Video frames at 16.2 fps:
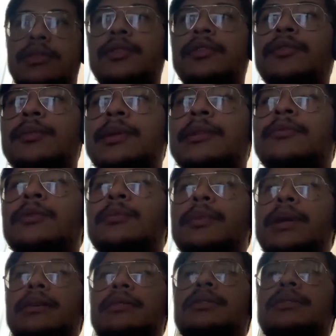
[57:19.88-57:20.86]
for female
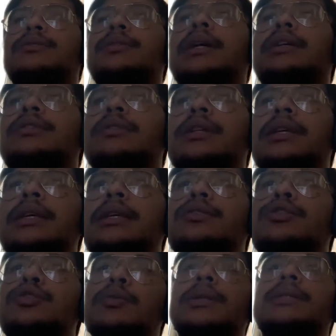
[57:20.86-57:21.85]
filmmakers to
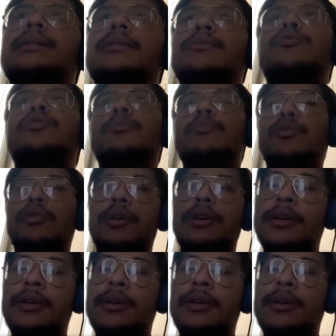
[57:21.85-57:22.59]
actually showcase their work more?